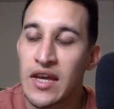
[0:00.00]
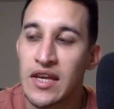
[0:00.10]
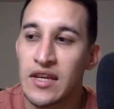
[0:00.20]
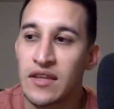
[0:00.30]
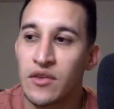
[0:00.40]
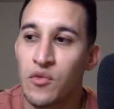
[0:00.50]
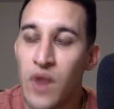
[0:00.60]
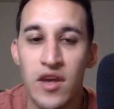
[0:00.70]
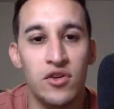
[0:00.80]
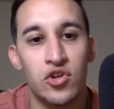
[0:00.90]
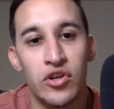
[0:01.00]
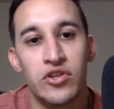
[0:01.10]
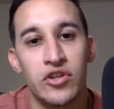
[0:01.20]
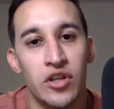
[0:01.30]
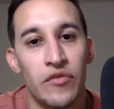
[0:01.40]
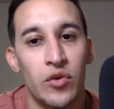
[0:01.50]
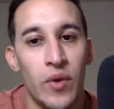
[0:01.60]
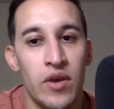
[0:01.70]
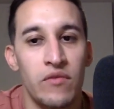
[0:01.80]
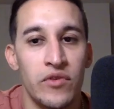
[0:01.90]
The way you treat yourself, the
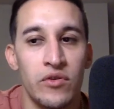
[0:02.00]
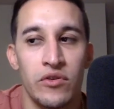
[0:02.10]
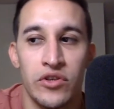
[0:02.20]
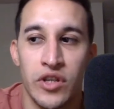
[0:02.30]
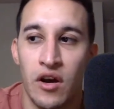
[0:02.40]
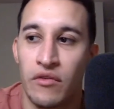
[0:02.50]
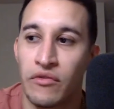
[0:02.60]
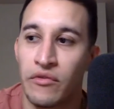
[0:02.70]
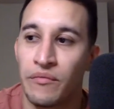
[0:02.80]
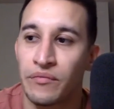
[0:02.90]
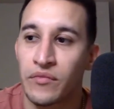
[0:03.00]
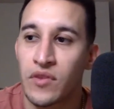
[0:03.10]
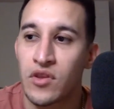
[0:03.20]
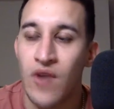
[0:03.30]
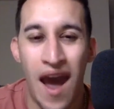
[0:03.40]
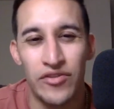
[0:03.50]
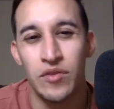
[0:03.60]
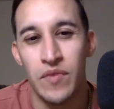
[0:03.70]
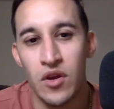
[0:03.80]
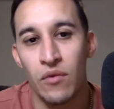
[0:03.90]
way you view yourself, you have
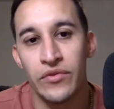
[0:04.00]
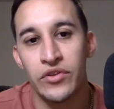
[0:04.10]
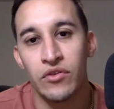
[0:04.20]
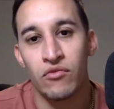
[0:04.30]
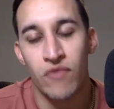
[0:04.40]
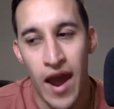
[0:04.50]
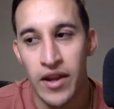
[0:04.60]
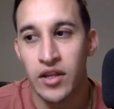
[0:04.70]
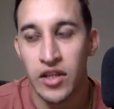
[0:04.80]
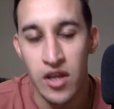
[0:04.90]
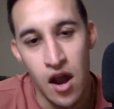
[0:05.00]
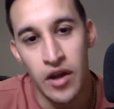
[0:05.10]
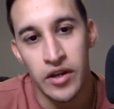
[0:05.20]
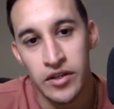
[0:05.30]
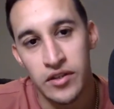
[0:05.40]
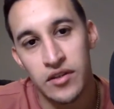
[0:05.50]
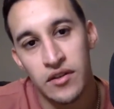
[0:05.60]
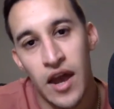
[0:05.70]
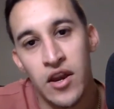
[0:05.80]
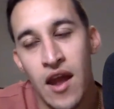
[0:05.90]
to be always radically honest.
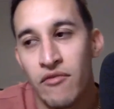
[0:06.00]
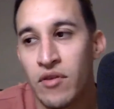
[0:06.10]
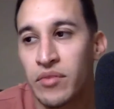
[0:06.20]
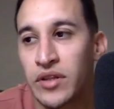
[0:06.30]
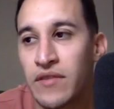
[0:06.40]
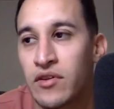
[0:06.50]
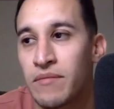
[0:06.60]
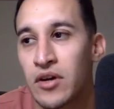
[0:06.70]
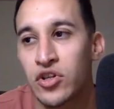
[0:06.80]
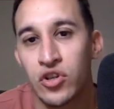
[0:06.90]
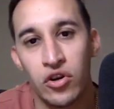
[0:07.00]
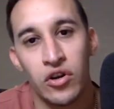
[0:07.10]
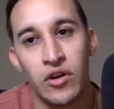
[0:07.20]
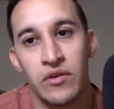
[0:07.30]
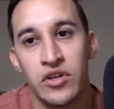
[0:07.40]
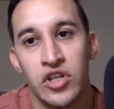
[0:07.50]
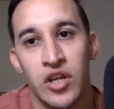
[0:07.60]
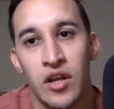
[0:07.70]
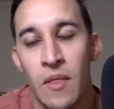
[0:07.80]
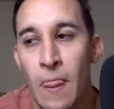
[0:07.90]
I never believe in about sugarcoating
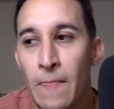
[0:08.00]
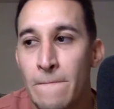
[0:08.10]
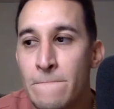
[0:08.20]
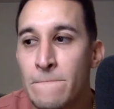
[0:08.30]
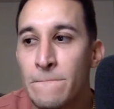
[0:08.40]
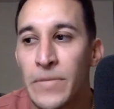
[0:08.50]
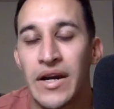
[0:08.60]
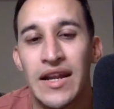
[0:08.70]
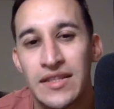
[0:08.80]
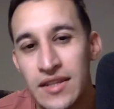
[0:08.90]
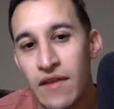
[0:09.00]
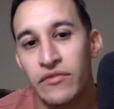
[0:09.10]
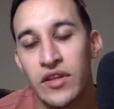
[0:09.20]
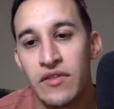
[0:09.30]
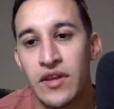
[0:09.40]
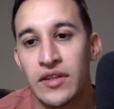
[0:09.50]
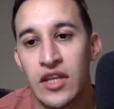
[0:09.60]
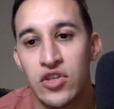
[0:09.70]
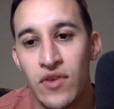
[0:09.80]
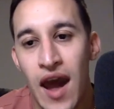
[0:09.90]
shit, but I definitely think
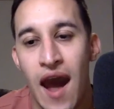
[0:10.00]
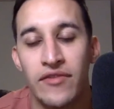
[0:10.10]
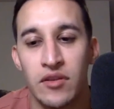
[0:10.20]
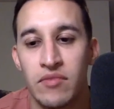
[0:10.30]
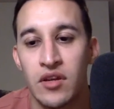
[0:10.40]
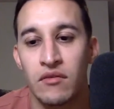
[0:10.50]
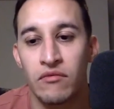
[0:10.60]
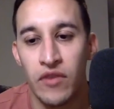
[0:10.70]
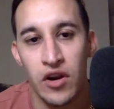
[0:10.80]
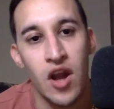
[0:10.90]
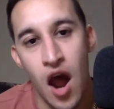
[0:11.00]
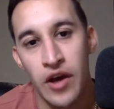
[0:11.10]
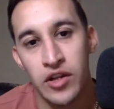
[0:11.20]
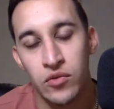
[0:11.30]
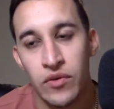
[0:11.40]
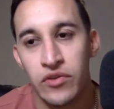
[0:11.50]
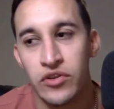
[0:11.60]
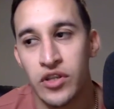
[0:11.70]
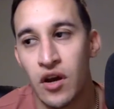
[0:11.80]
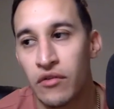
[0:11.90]
that you have to be very honest with
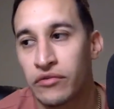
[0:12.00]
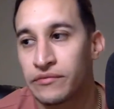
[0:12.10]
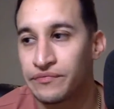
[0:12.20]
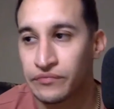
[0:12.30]
yourself.